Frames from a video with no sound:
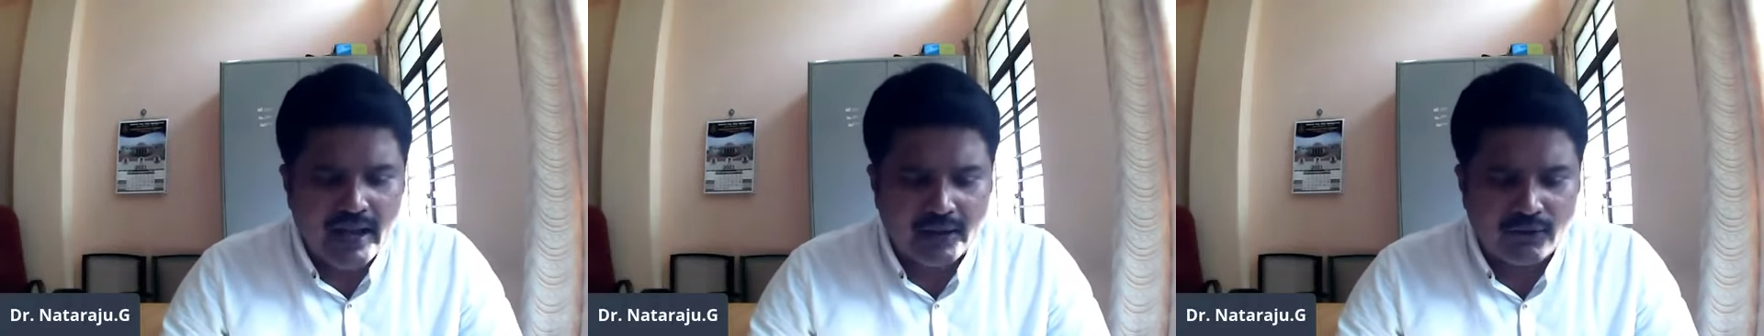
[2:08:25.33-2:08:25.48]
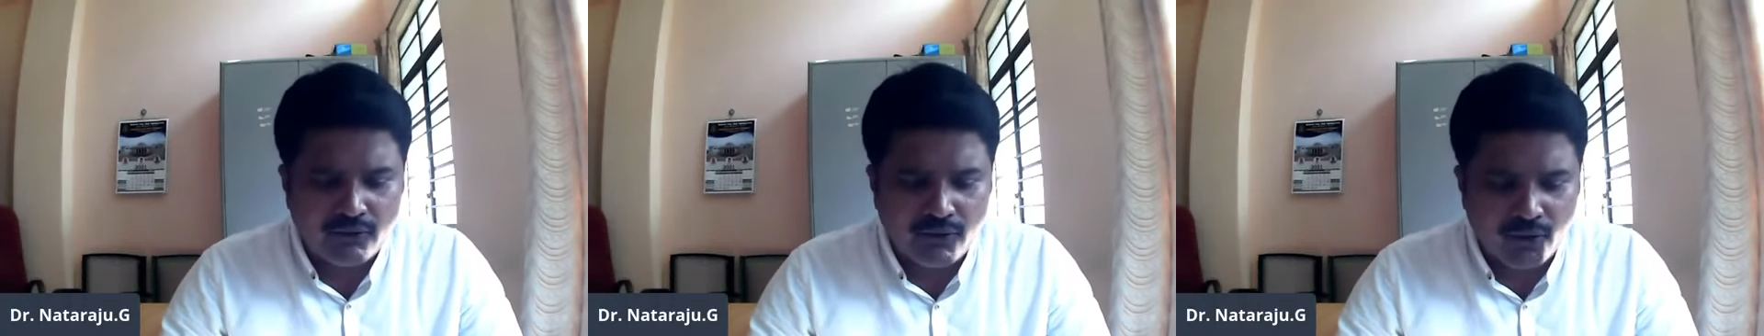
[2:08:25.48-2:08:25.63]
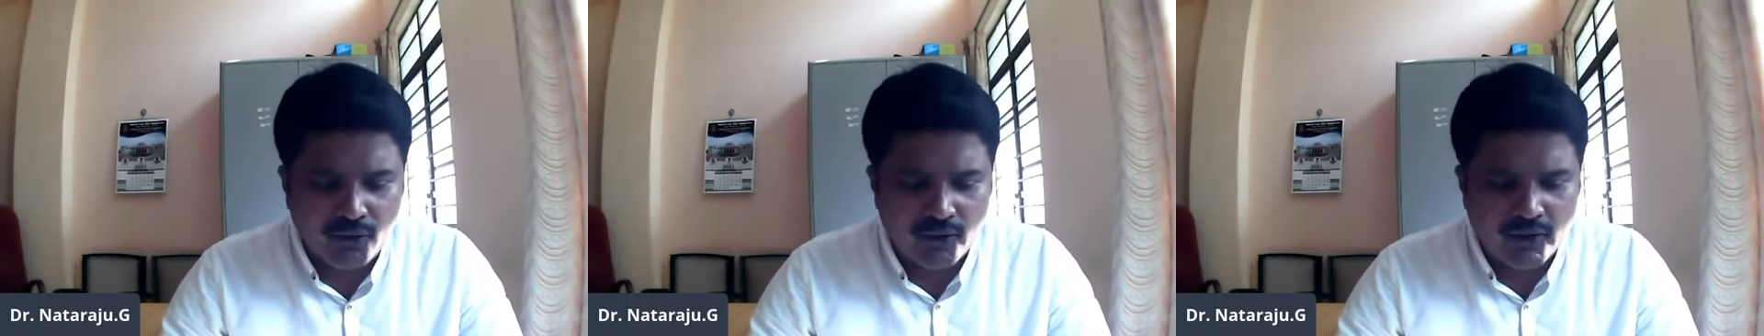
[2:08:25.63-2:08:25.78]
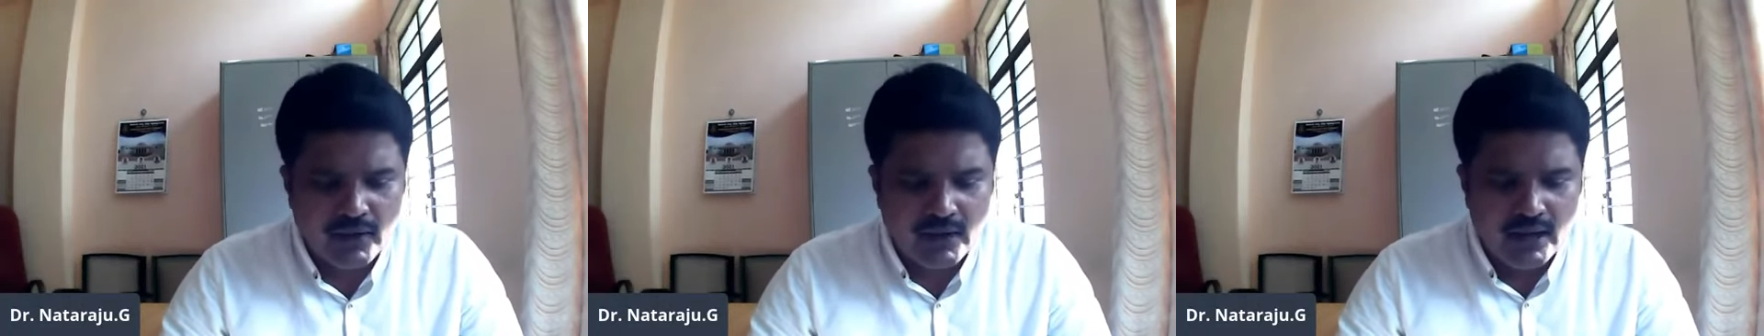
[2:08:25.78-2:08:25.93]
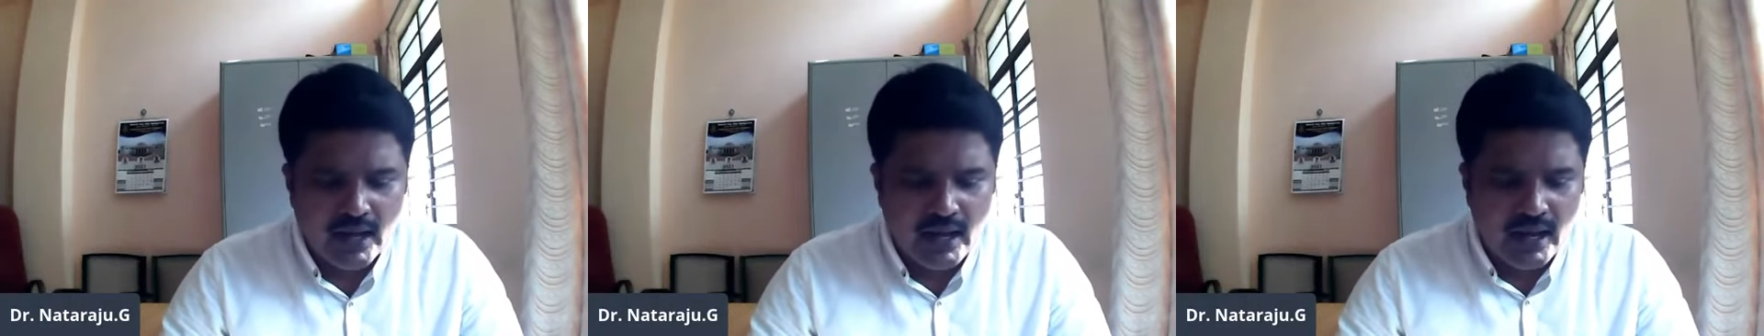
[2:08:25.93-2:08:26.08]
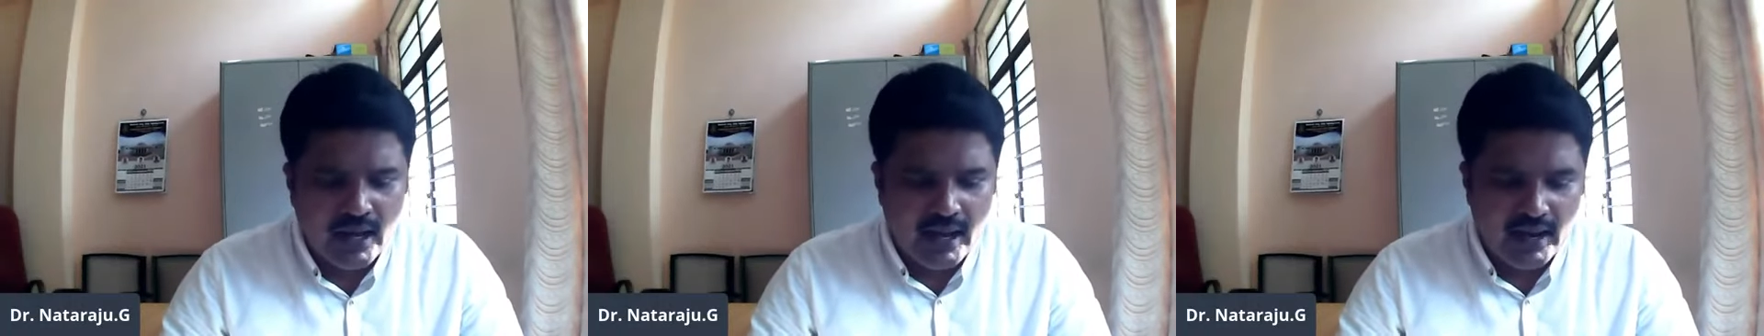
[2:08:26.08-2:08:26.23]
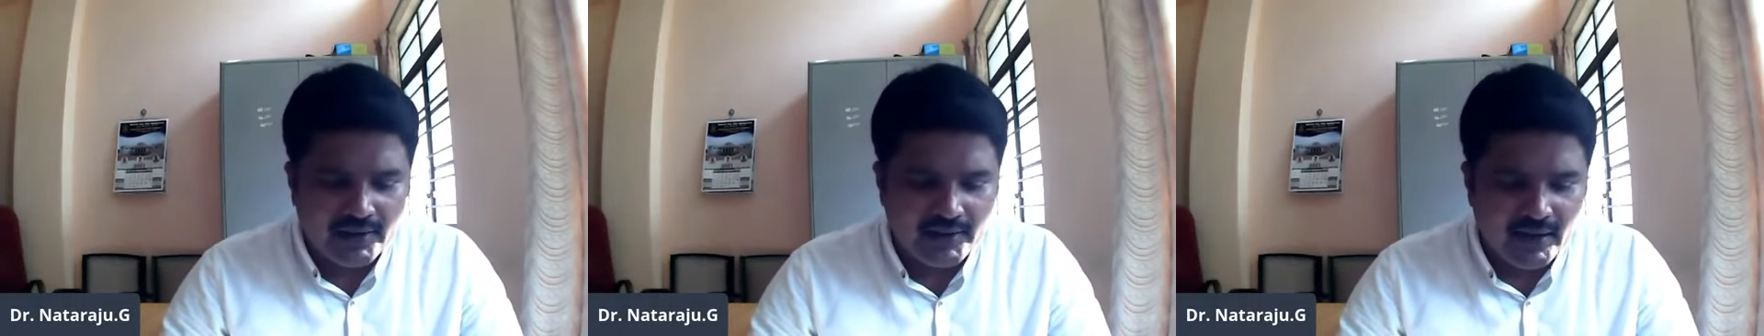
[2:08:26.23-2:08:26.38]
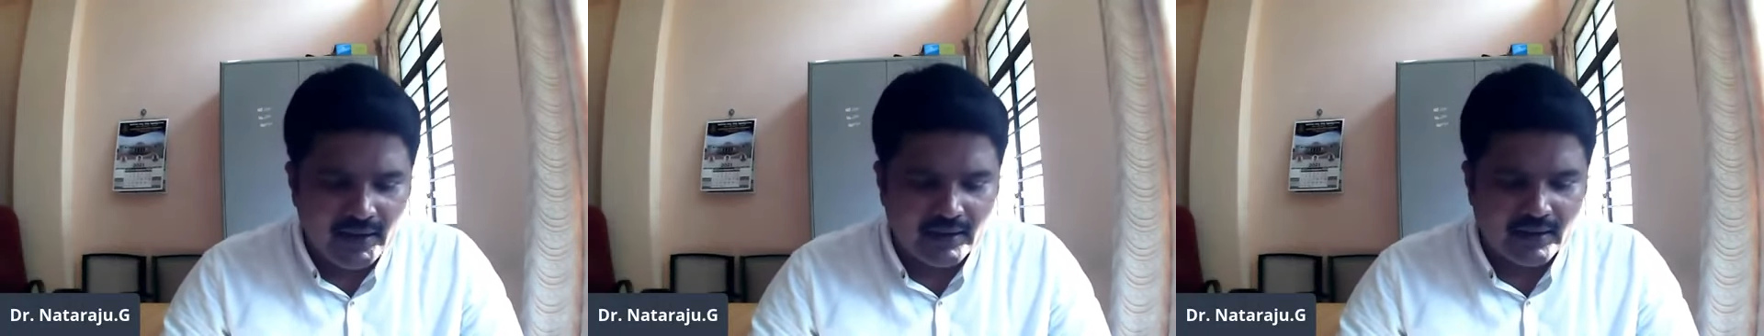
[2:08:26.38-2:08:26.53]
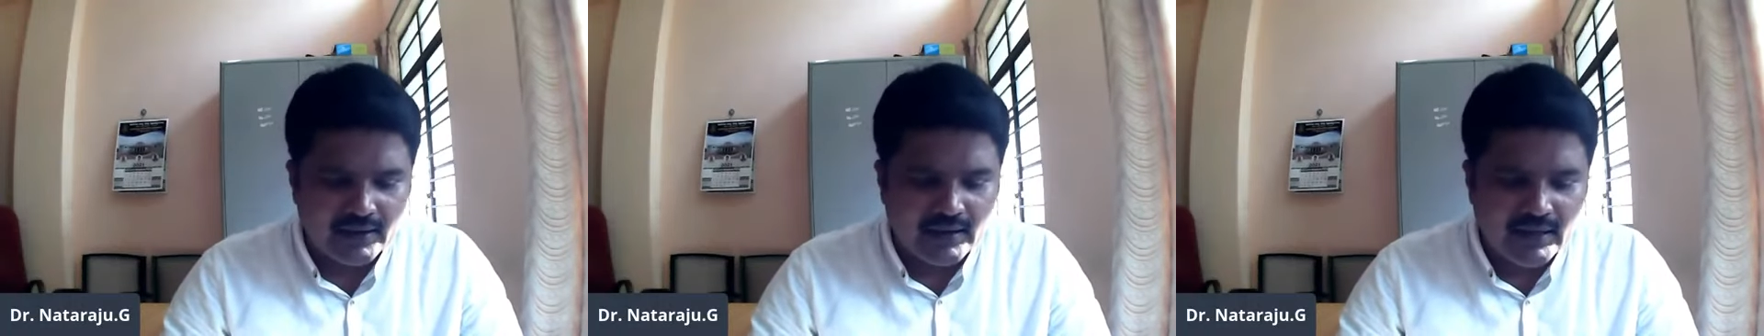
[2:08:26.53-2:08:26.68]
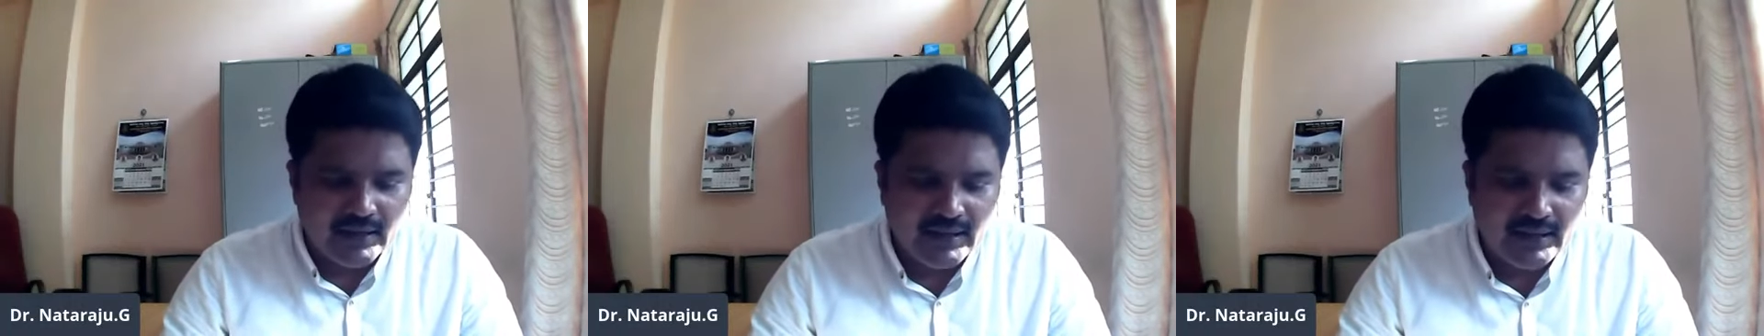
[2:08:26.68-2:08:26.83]
Act 4. And
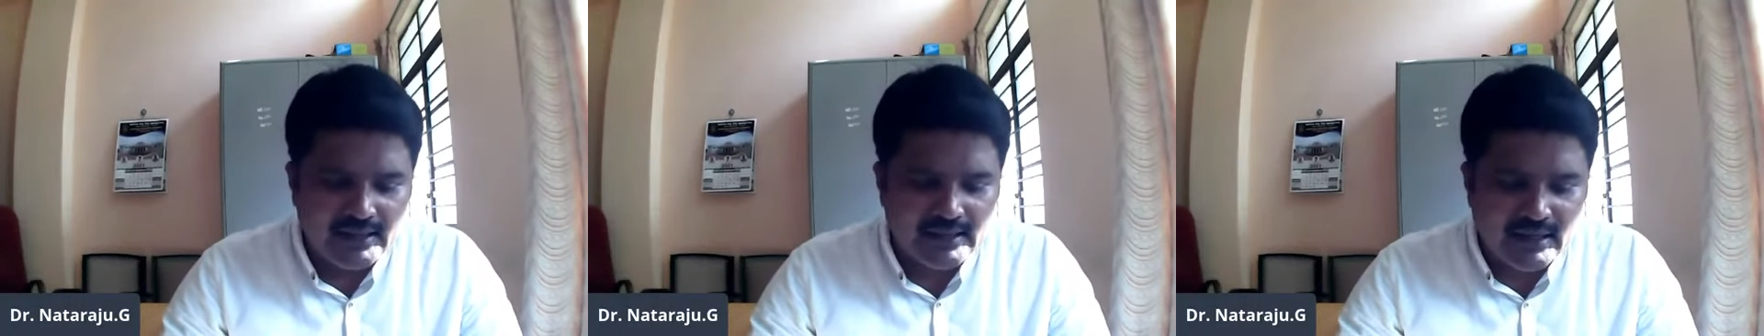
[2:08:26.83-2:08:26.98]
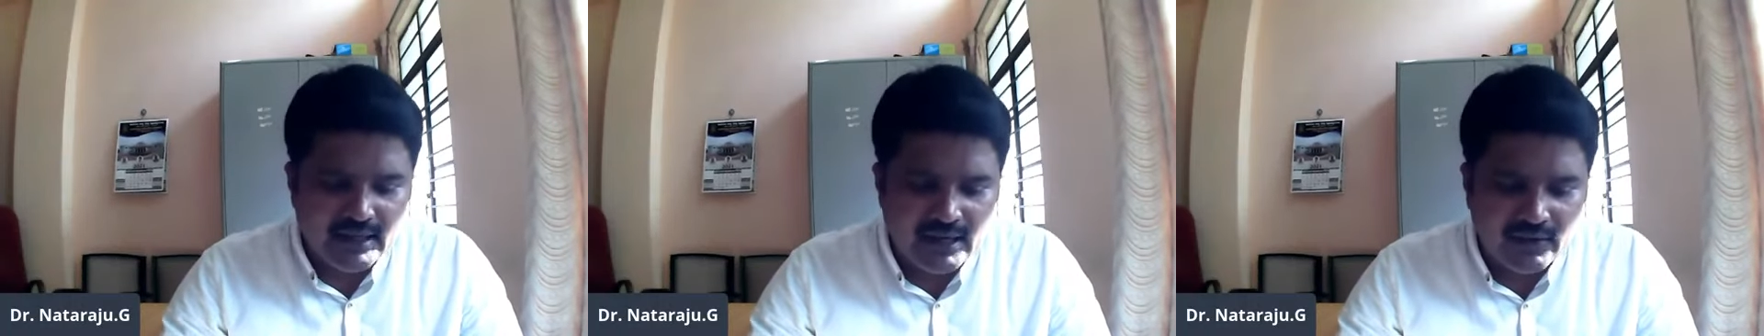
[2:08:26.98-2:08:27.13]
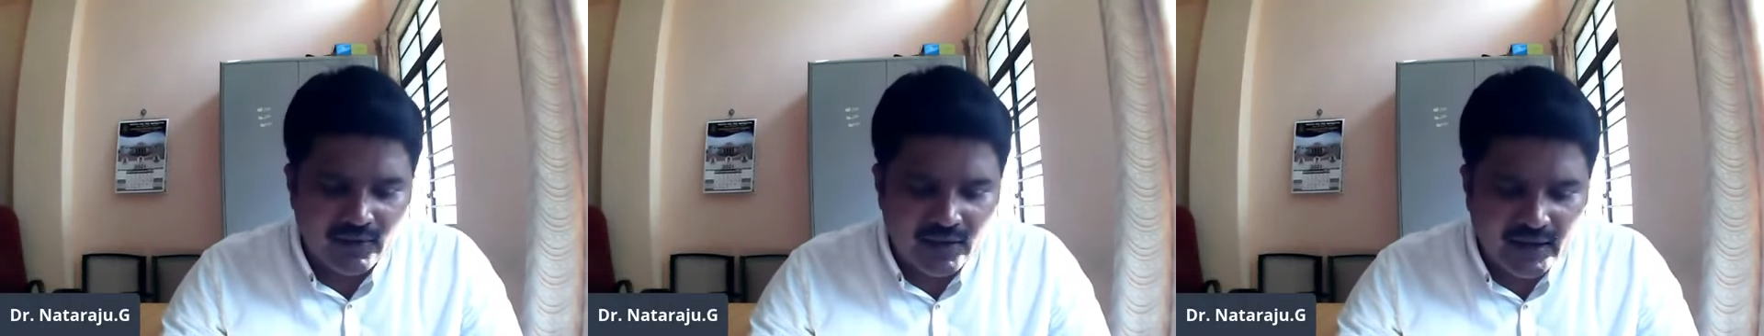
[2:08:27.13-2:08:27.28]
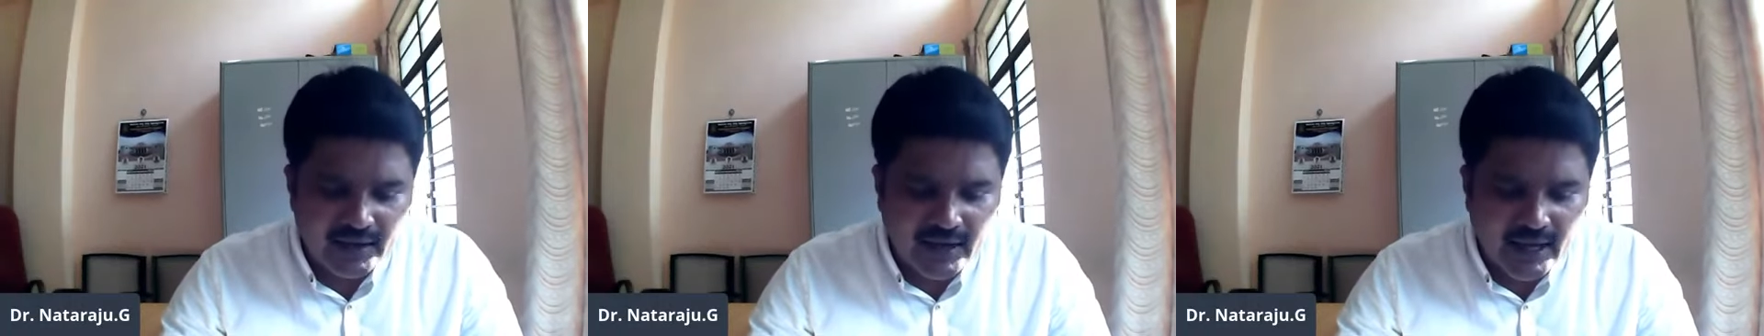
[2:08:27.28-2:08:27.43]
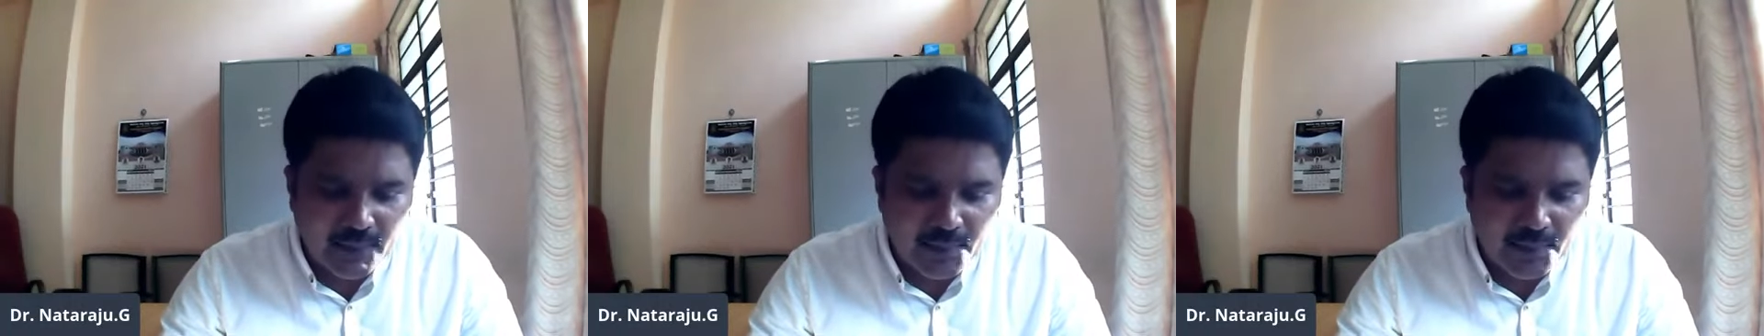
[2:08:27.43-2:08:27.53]
then he is even